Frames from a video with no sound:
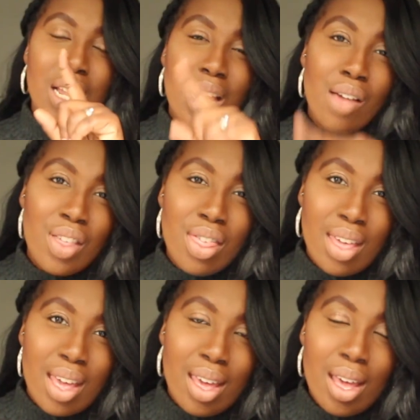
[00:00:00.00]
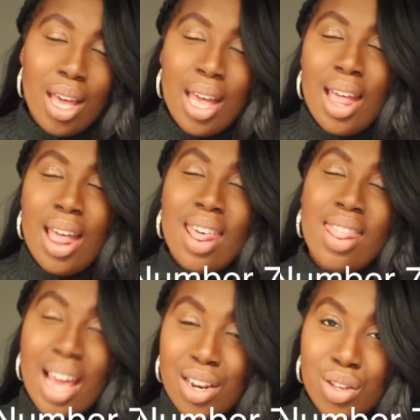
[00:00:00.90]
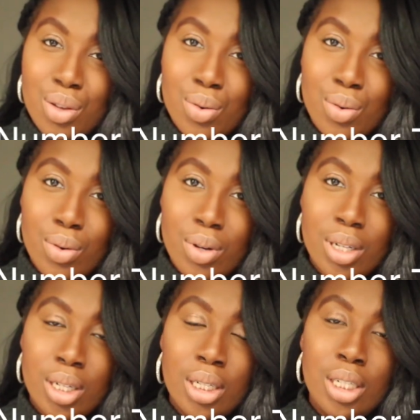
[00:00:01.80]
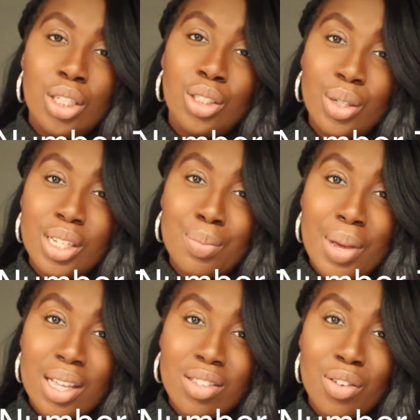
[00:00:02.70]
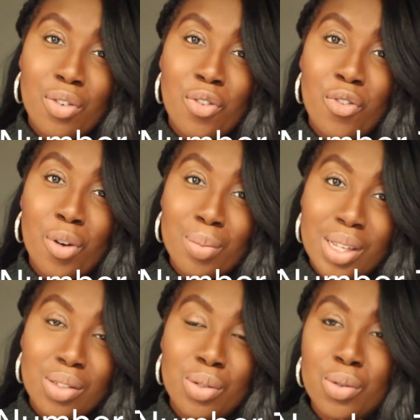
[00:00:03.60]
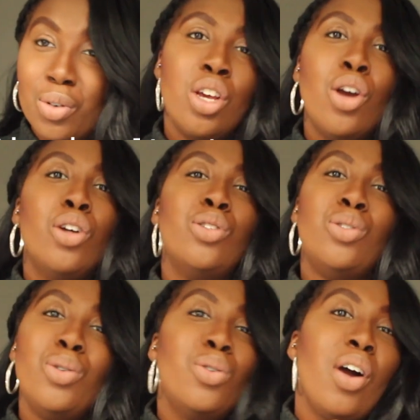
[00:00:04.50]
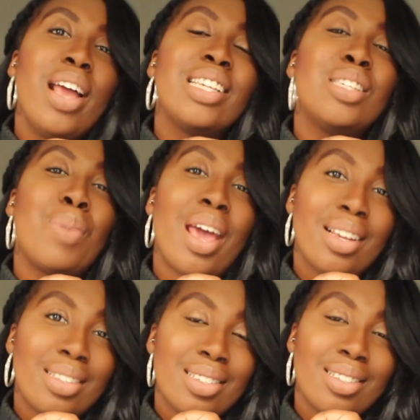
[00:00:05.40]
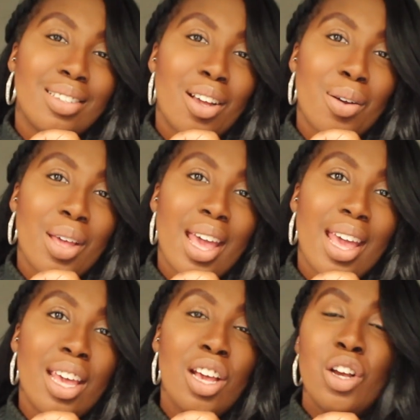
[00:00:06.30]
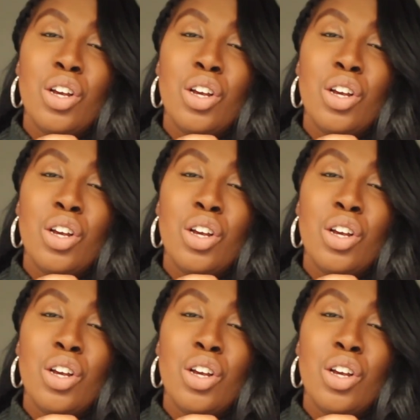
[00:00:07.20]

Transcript: Another thing that you should expect from dental school, do not expect, okay,